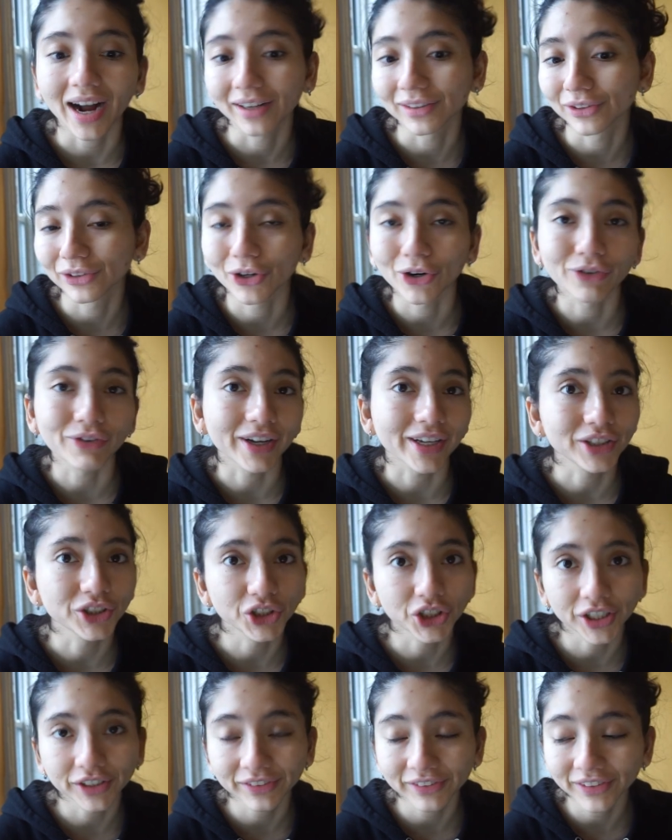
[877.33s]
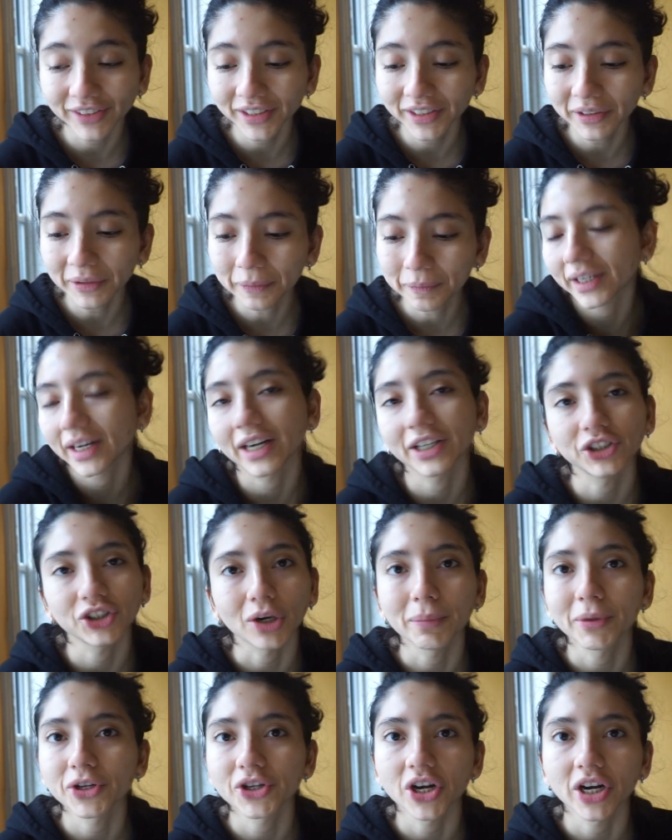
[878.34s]
I don't know if I can trust it, I
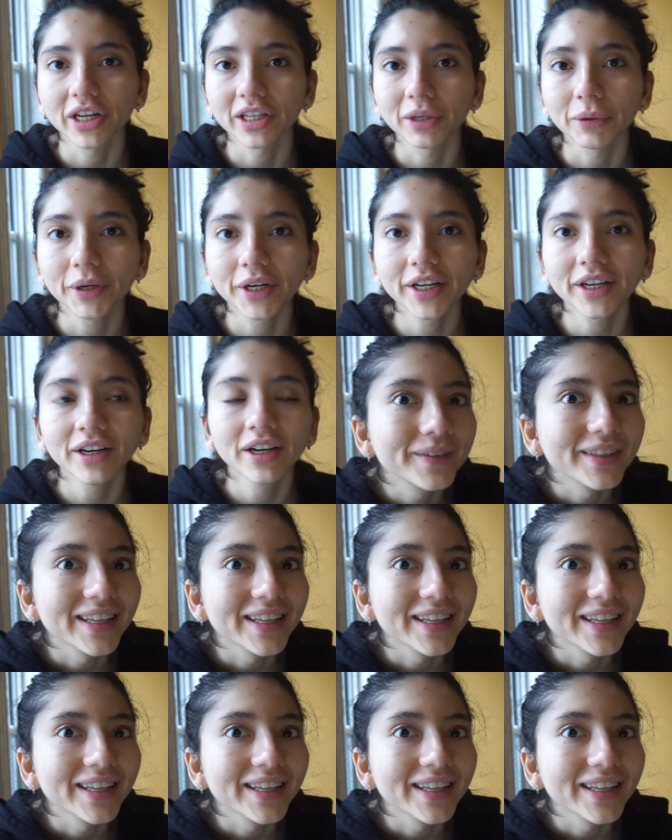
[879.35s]
shot my shot anyway.